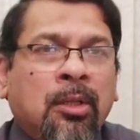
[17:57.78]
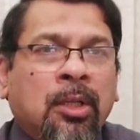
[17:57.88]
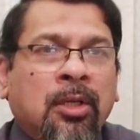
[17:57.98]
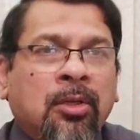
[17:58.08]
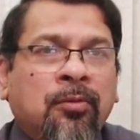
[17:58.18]

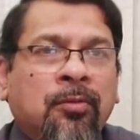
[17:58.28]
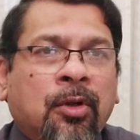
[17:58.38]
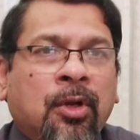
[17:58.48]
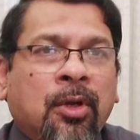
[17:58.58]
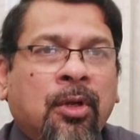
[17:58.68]
Thank you
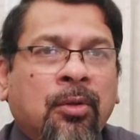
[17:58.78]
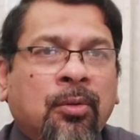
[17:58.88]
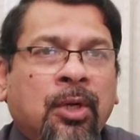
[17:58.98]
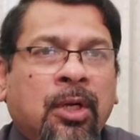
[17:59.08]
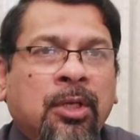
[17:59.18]
for
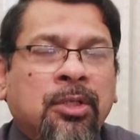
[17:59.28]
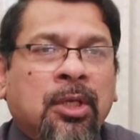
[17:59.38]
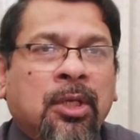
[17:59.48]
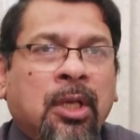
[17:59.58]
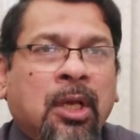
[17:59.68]
your
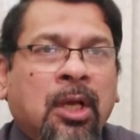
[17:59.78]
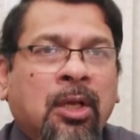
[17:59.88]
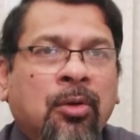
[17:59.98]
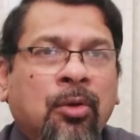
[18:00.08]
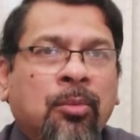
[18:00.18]
attention.
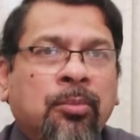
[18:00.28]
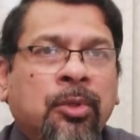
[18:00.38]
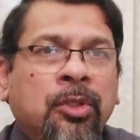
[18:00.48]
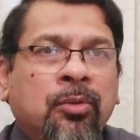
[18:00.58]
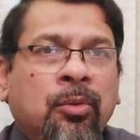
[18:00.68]
I hope
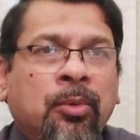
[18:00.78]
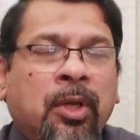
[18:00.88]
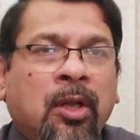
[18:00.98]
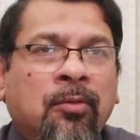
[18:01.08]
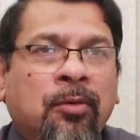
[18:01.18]
this will be
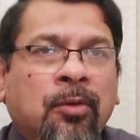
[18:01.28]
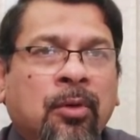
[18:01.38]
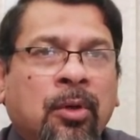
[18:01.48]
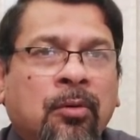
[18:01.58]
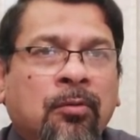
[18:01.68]
helpful
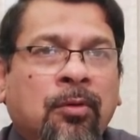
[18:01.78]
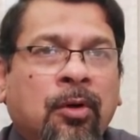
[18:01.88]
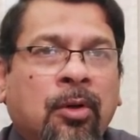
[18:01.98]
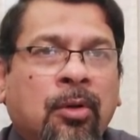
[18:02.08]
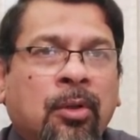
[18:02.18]

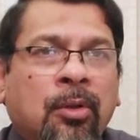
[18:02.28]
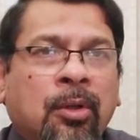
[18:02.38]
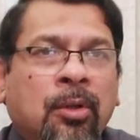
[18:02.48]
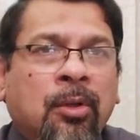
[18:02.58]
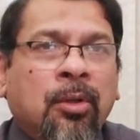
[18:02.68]
for
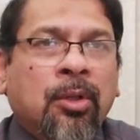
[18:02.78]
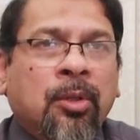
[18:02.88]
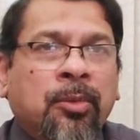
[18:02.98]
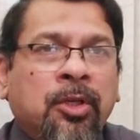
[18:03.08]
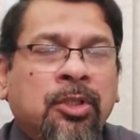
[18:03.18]

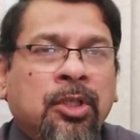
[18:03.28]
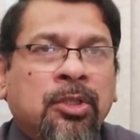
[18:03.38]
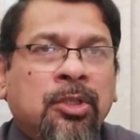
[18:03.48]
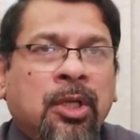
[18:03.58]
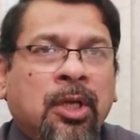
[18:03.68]
the patients